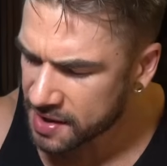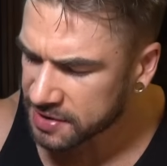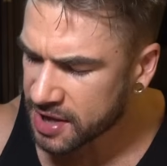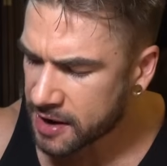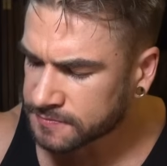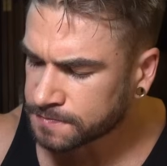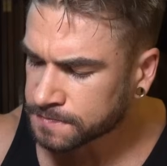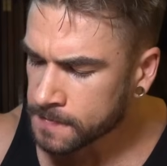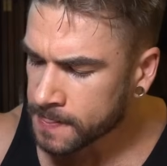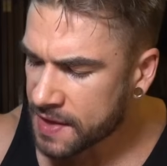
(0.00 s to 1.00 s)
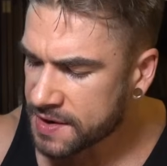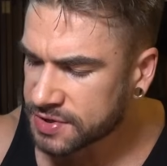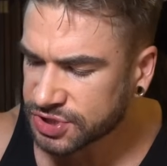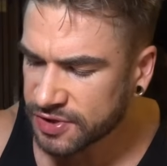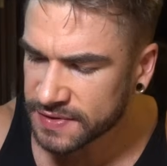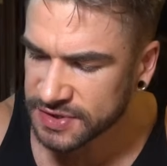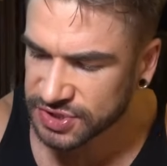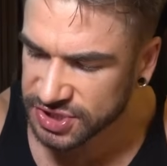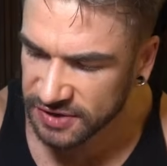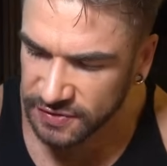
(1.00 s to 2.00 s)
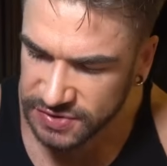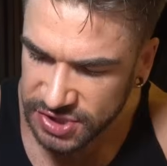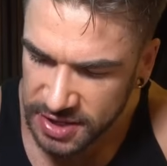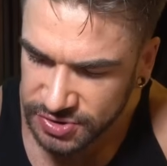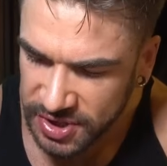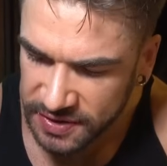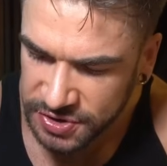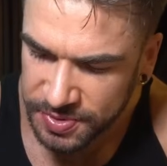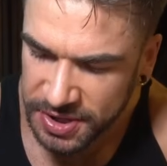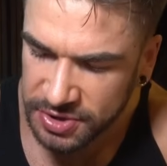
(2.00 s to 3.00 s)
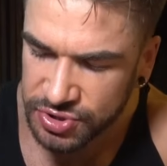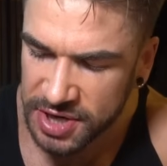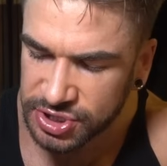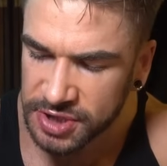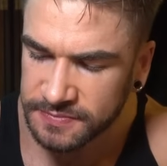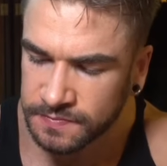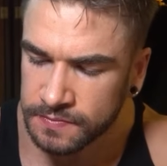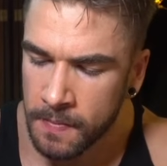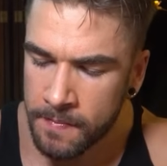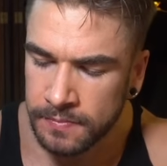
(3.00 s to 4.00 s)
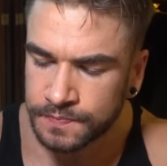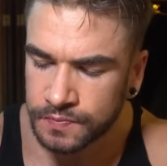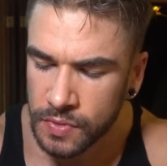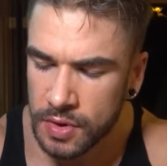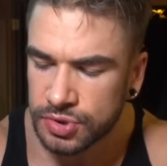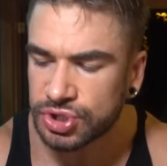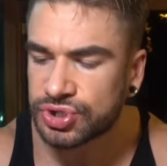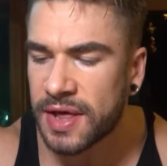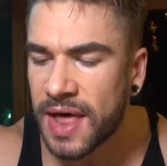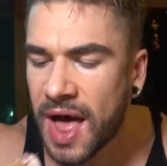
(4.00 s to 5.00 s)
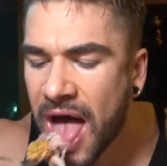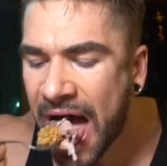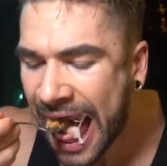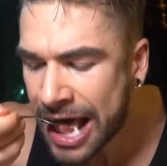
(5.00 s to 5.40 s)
I like that. And they do start with this seafood sauce, which I think is pretty interesting. So let's try that.